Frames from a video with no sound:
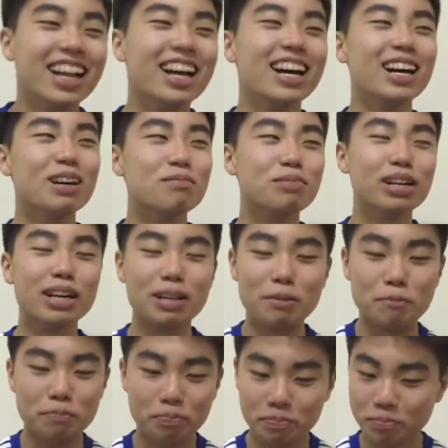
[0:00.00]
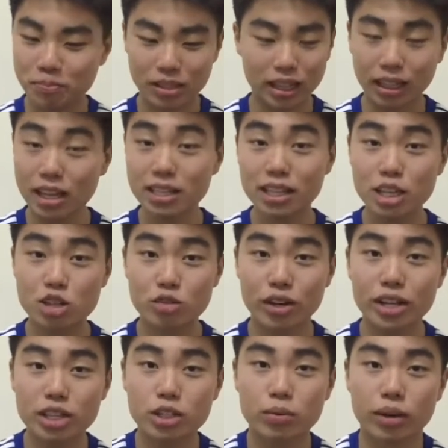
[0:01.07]
But let's get
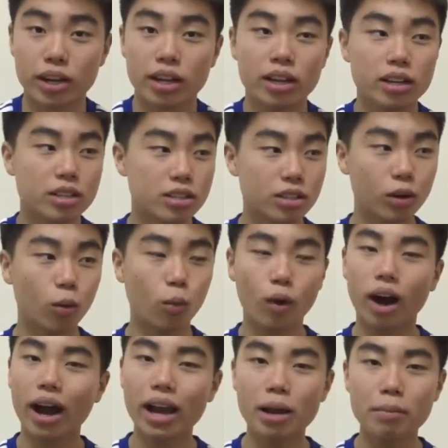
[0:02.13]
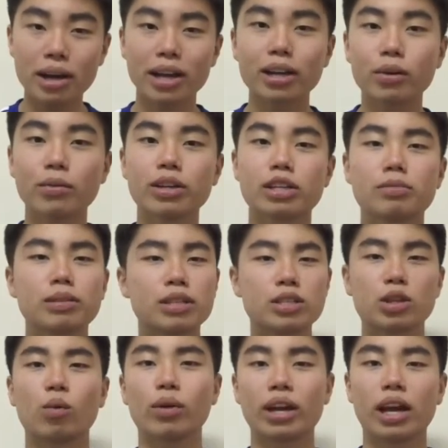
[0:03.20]
straight into it. So why am I going to be
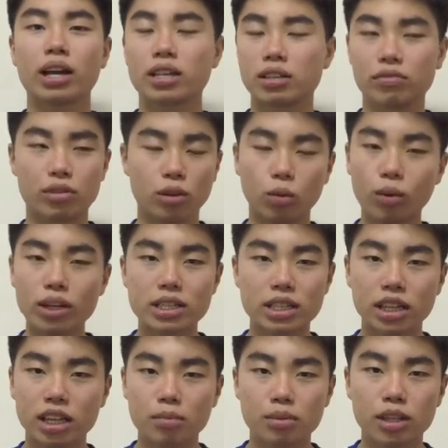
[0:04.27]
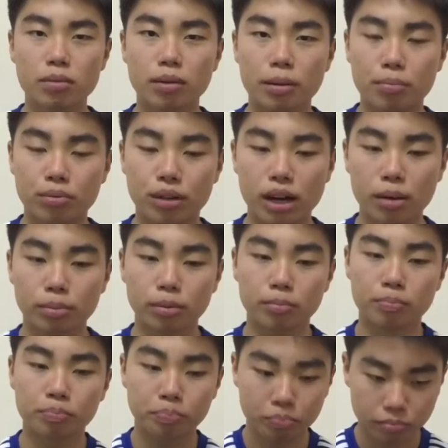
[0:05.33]
so inactive? What's gonna be my
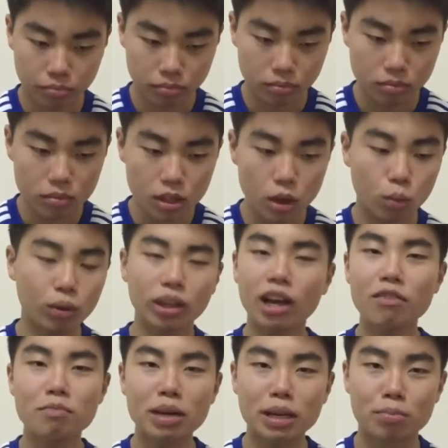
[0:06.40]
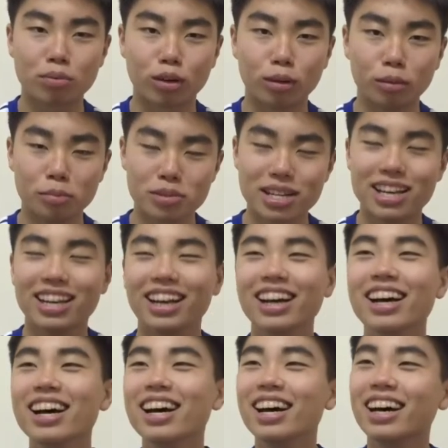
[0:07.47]
problem? Well, I have many problems.
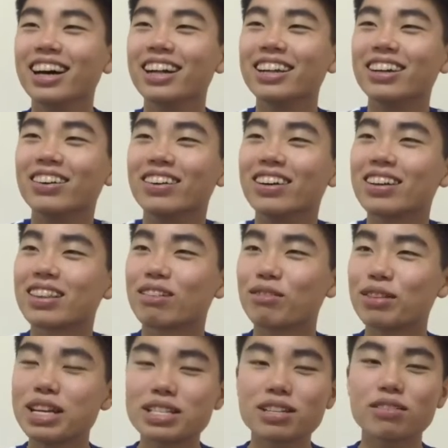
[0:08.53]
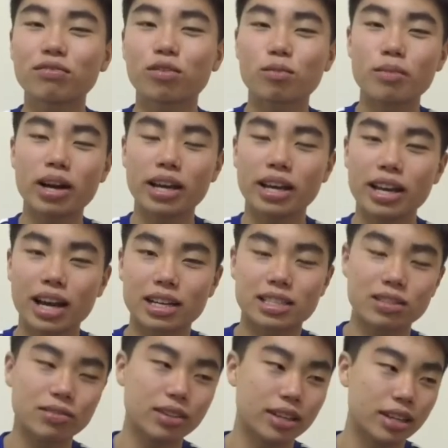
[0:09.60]
No, the reason for my
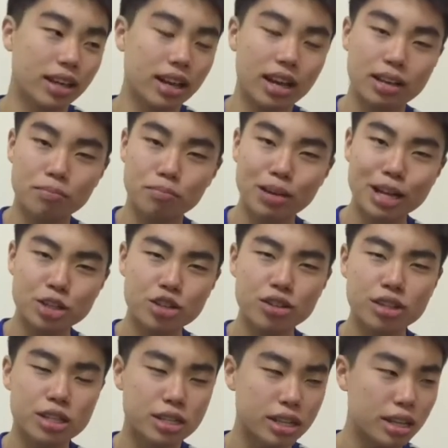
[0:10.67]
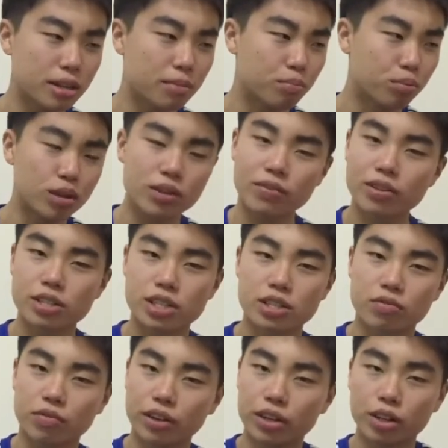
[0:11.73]
inactivity, and I mentioned this in previous
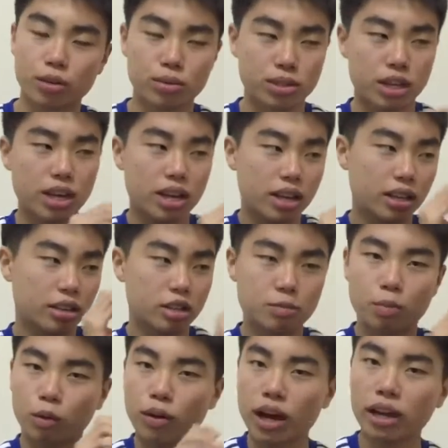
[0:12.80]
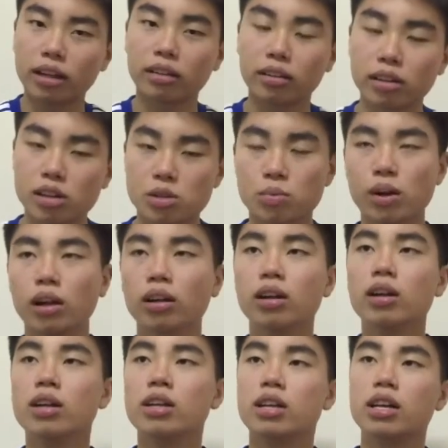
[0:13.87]
videos sporadically as
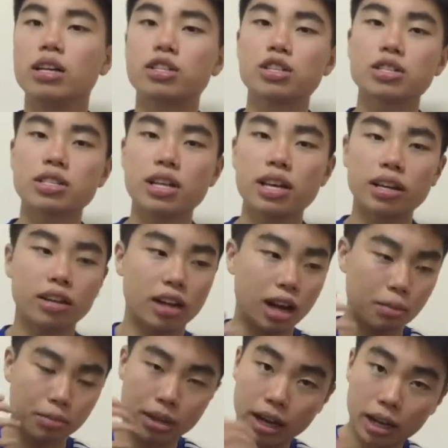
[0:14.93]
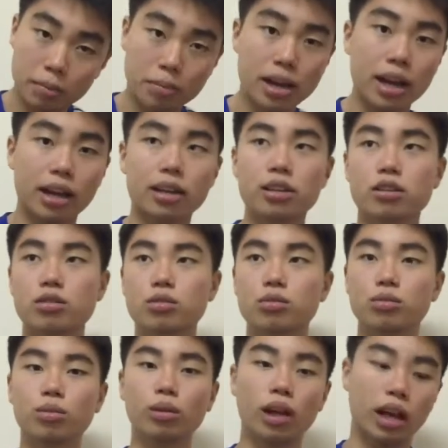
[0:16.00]
well, it's just saying, I'm getting back into
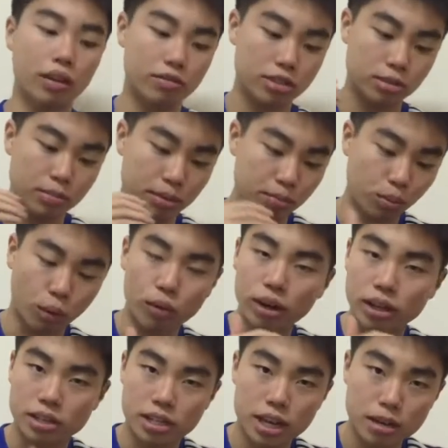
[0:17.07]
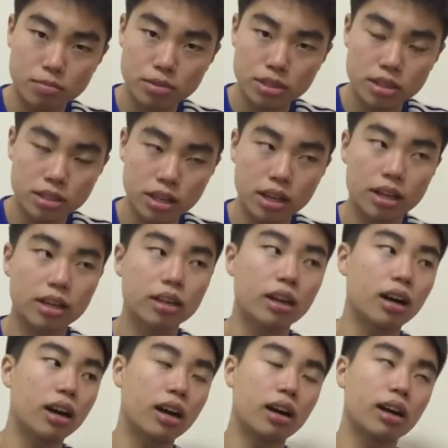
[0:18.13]
school. I have some important exams to take.
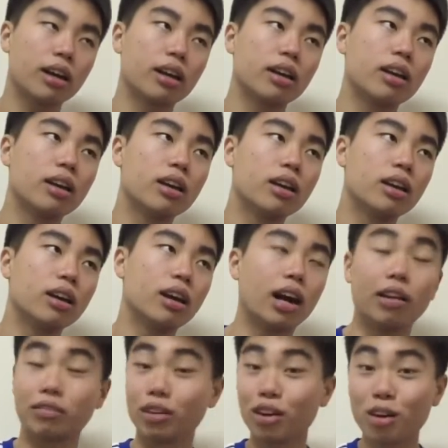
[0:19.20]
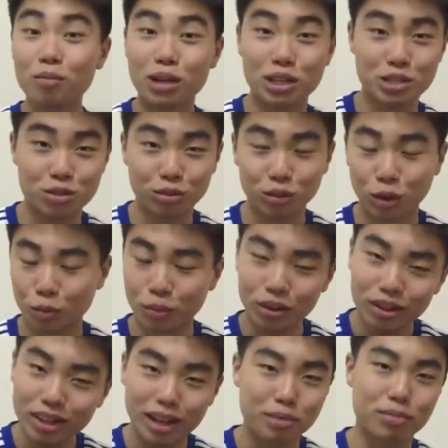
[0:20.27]
I've done all my school
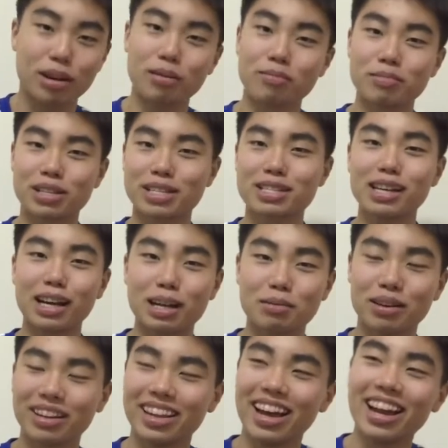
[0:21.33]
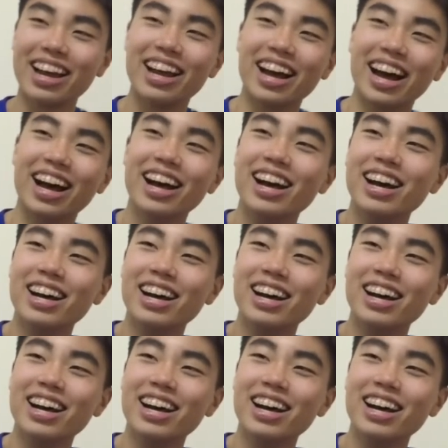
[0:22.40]
homework. I'm excited about that.